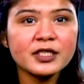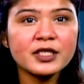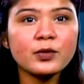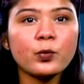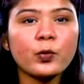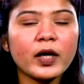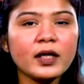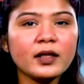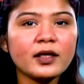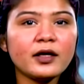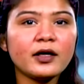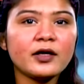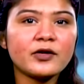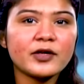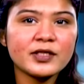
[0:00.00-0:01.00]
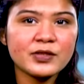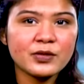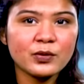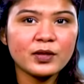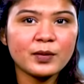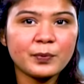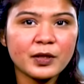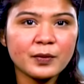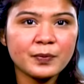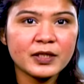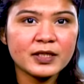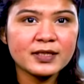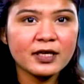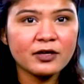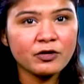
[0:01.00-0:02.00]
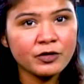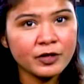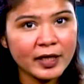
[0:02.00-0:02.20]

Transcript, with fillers: she went there and rescued the puppies and